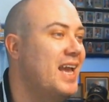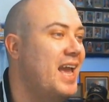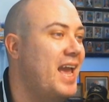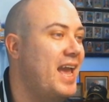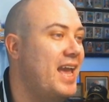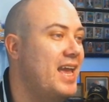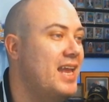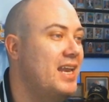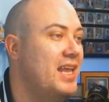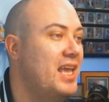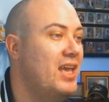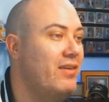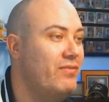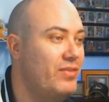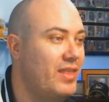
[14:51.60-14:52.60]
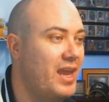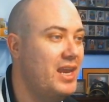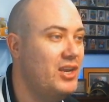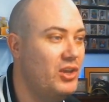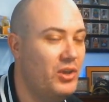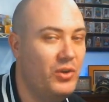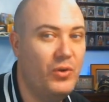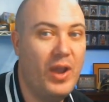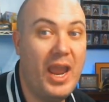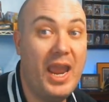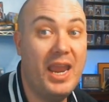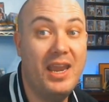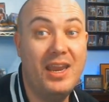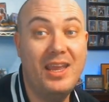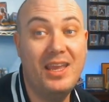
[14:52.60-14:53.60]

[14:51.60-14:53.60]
And if they do, and